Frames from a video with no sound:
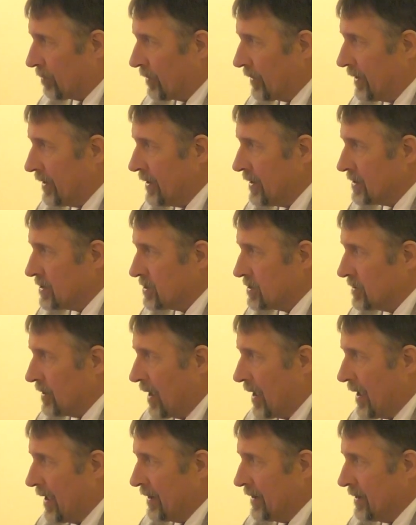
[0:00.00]
Bridge
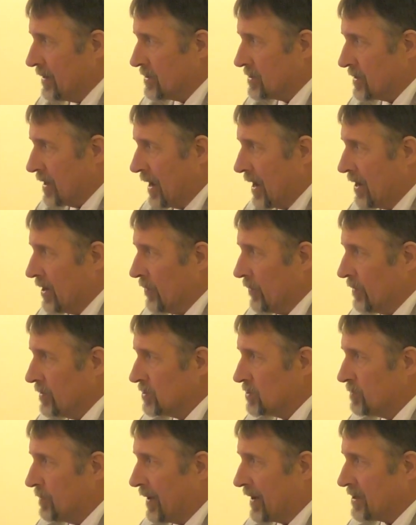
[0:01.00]
had its annual
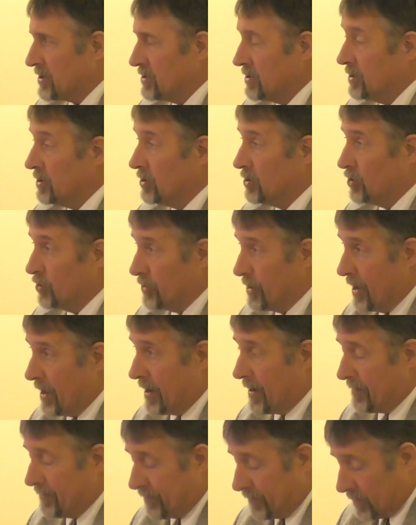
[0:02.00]
inspection
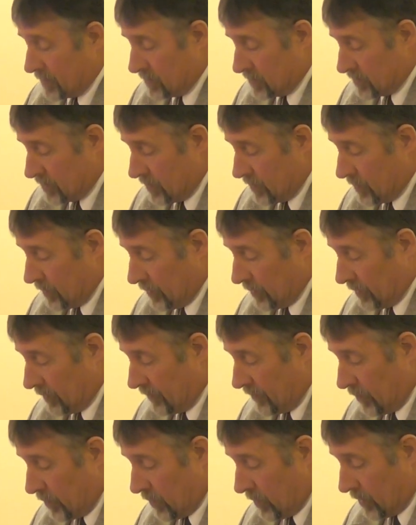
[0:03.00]
today, so we'll
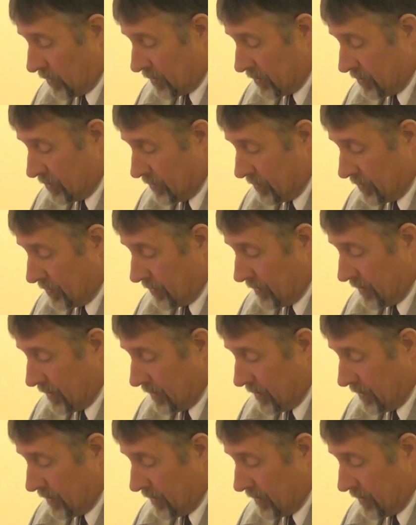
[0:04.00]
look forward to